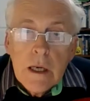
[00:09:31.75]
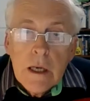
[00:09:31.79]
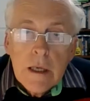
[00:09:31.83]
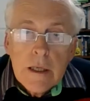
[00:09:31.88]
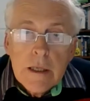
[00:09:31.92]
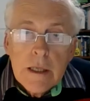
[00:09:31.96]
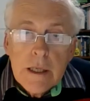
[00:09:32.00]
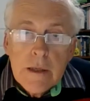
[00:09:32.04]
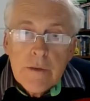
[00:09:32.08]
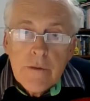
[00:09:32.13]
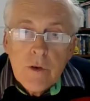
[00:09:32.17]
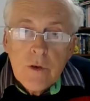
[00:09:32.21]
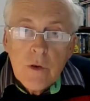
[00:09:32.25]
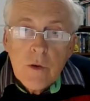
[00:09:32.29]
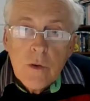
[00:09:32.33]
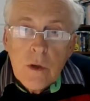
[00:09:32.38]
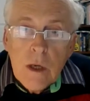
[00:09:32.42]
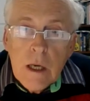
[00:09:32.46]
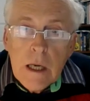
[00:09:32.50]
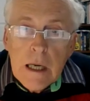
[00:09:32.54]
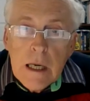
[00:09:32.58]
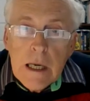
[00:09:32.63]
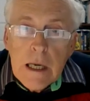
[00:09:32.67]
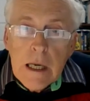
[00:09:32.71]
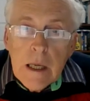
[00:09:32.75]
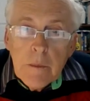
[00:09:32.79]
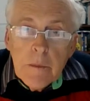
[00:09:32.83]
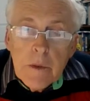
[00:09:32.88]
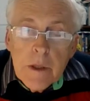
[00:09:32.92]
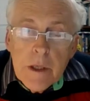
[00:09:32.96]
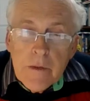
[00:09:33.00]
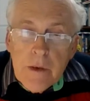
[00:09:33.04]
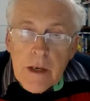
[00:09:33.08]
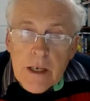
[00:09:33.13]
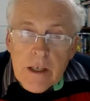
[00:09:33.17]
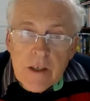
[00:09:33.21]
and give you a
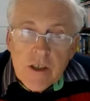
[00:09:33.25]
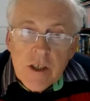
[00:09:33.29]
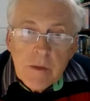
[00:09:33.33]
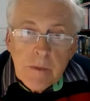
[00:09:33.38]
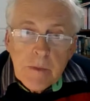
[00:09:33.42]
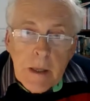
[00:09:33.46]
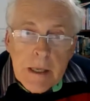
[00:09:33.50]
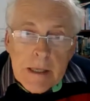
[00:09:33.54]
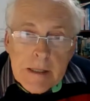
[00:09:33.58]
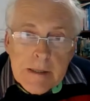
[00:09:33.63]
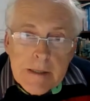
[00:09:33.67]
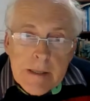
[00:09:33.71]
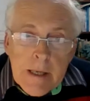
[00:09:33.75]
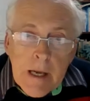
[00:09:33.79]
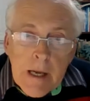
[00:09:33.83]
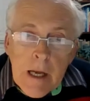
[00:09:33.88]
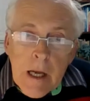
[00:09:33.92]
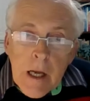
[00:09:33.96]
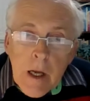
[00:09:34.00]
bit of extra space.